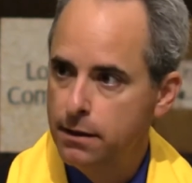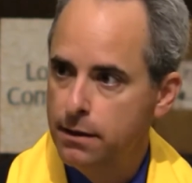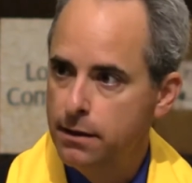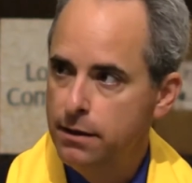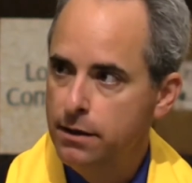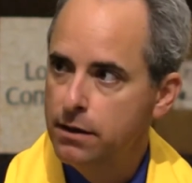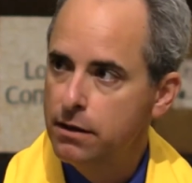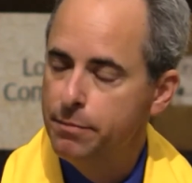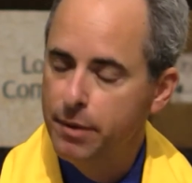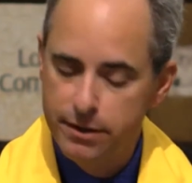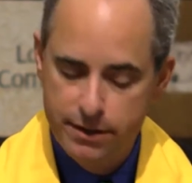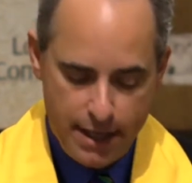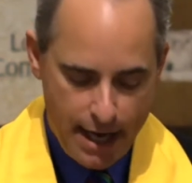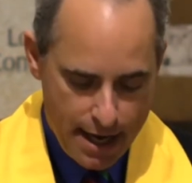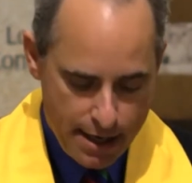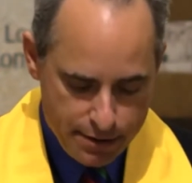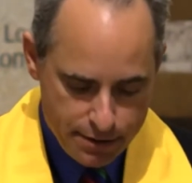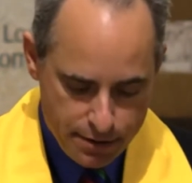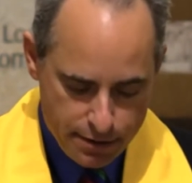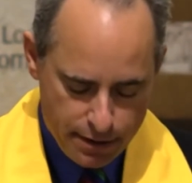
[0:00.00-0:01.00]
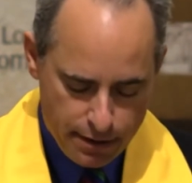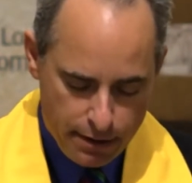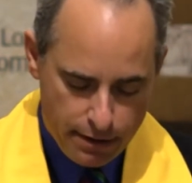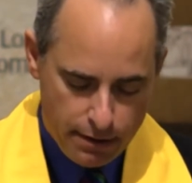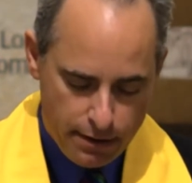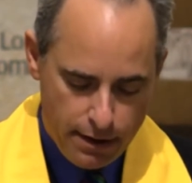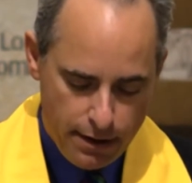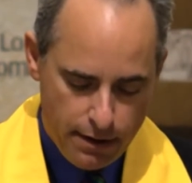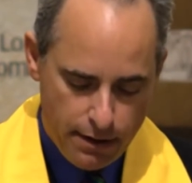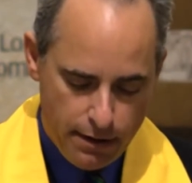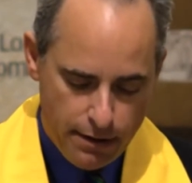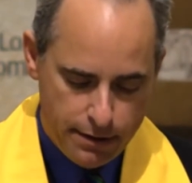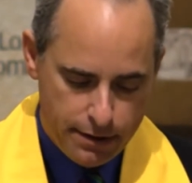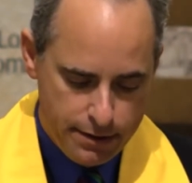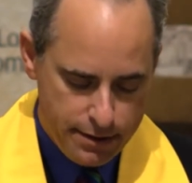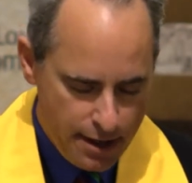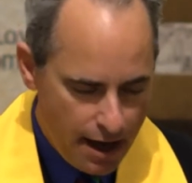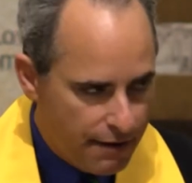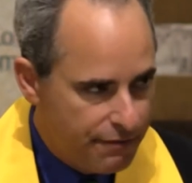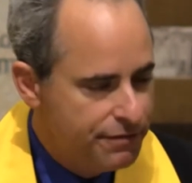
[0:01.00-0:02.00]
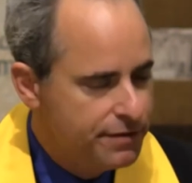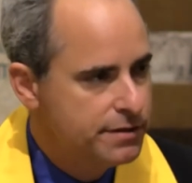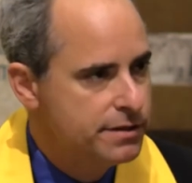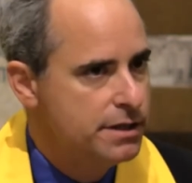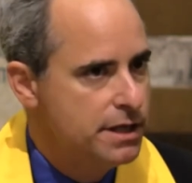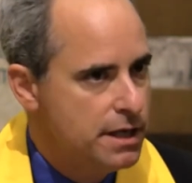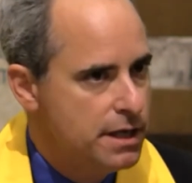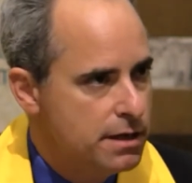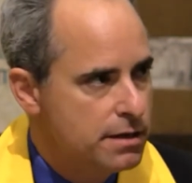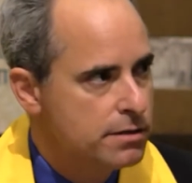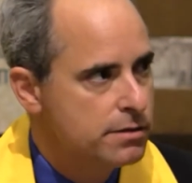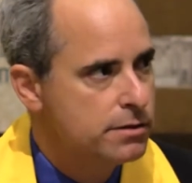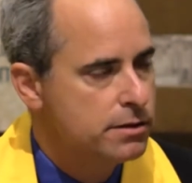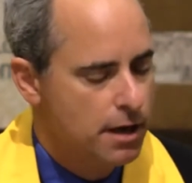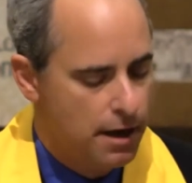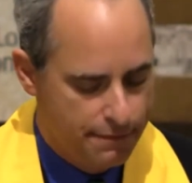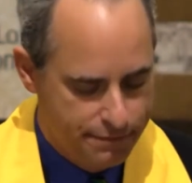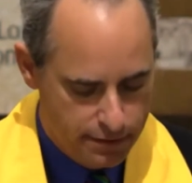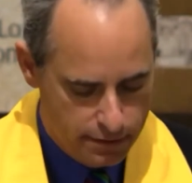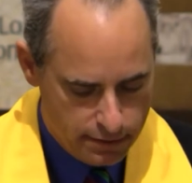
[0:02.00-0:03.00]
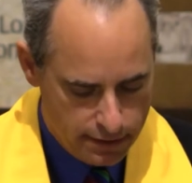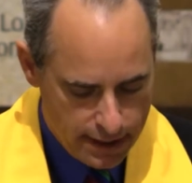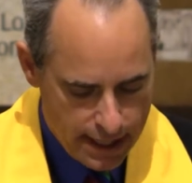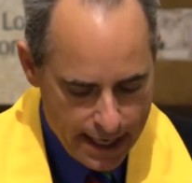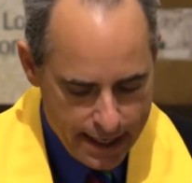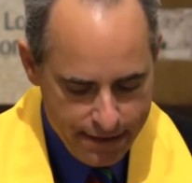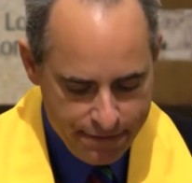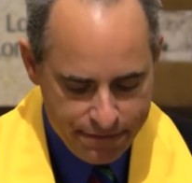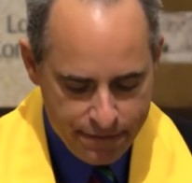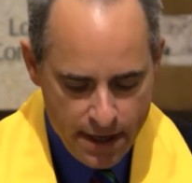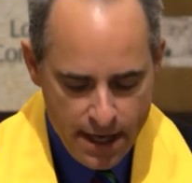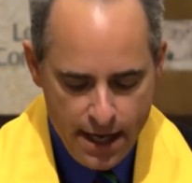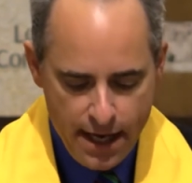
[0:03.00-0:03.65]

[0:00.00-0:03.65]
You're about to enter the toughest years of your life,